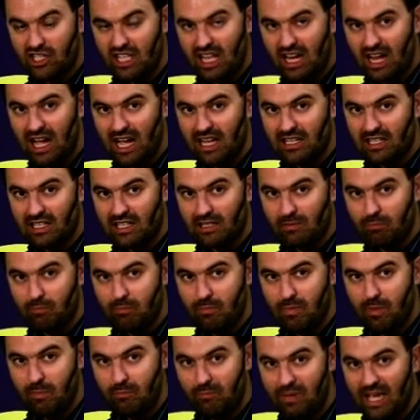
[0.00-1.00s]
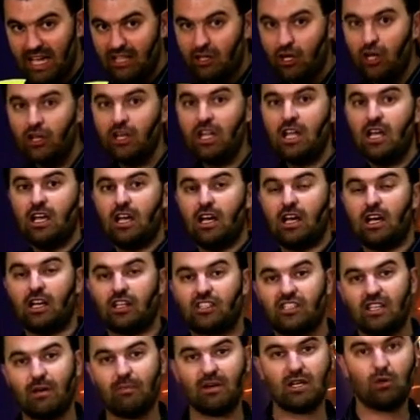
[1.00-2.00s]
that I didn't bet on. Uh,
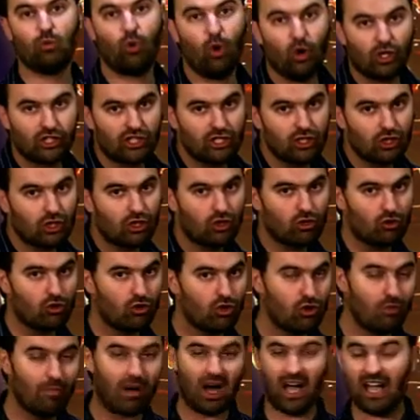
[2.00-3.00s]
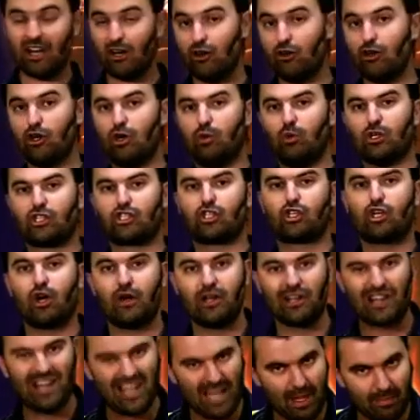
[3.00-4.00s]
somebody walks into the room. I don't know what's
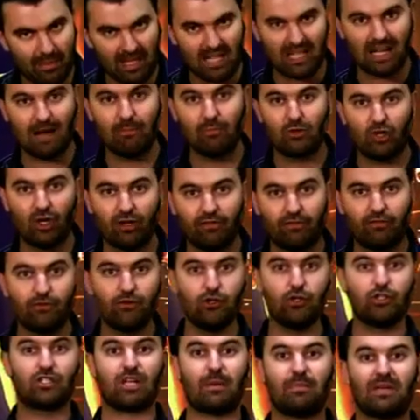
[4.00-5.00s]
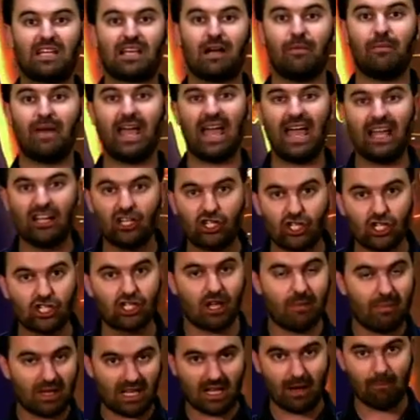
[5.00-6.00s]
going on. I become confused. I become anxious.
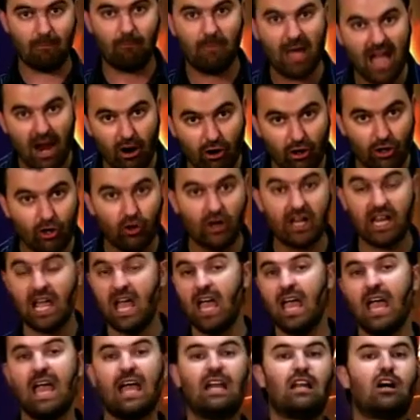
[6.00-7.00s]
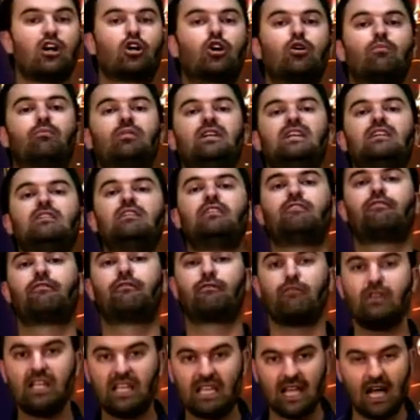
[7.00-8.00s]
I become paranoid. And I completely
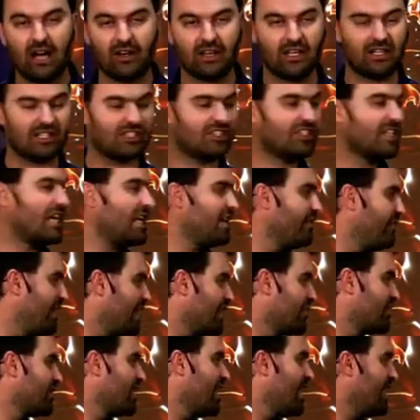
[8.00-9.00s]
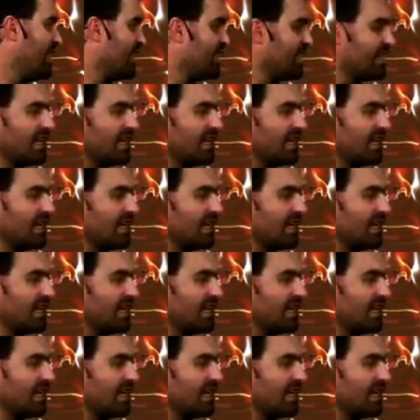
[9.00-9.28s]
freak out in a state of anxiety.